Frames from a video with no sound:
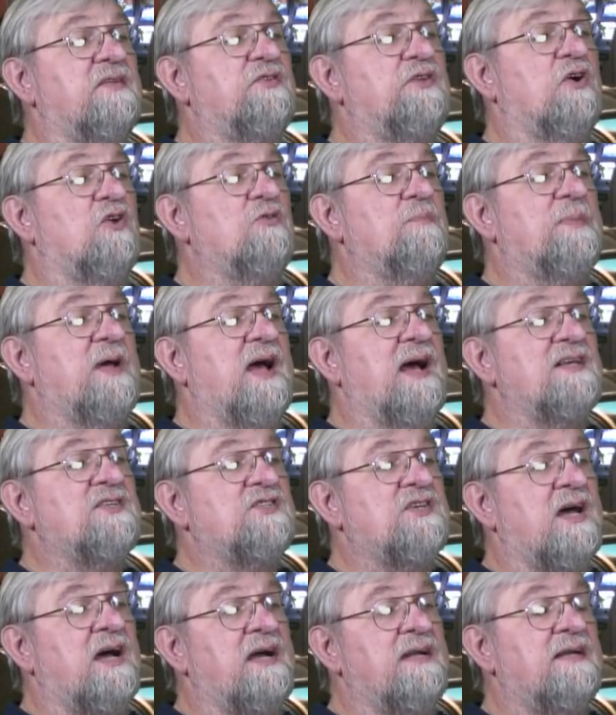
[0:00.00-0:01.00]
the don't pass
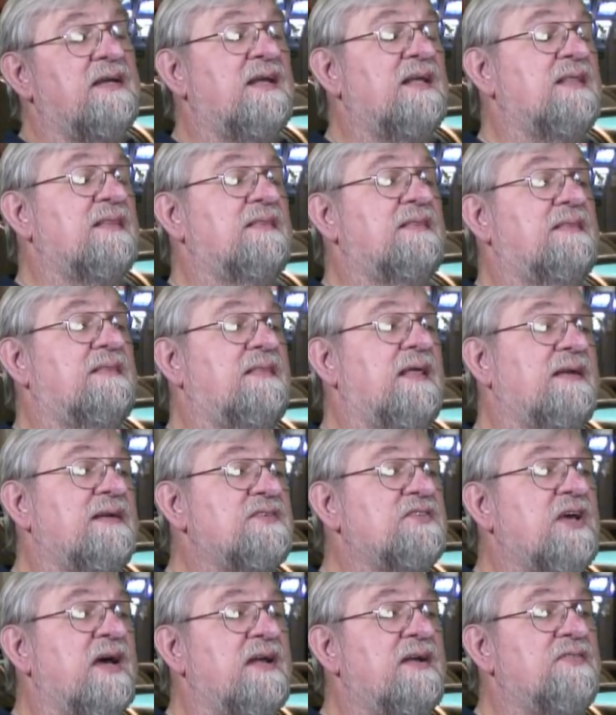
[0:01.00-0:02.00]
side, then
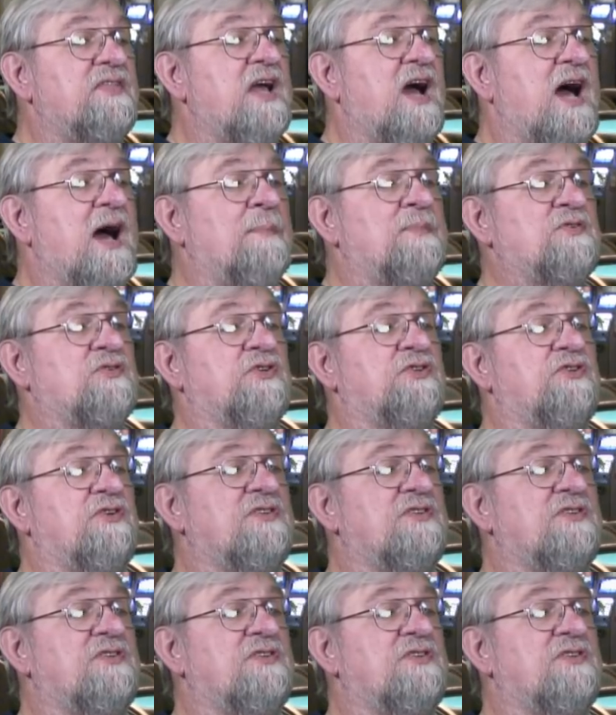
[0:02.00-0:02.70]
it's kind of the opposite.